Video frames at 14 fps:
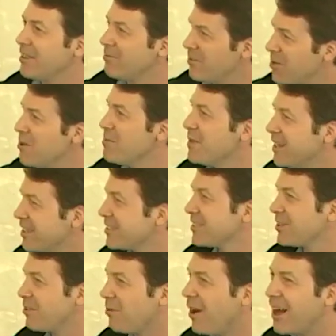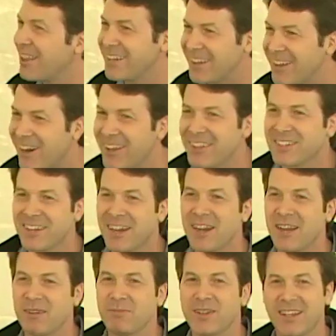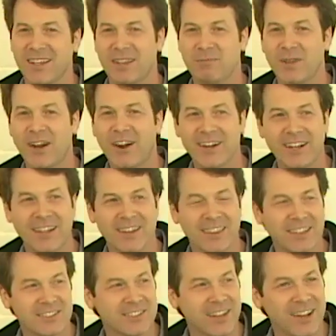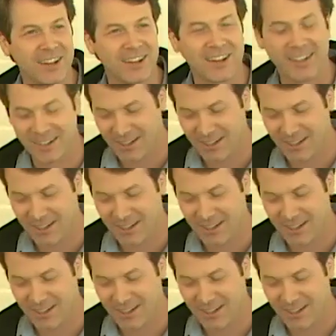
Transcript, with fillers: of numinous quality all the time. It'd be hard to get things done.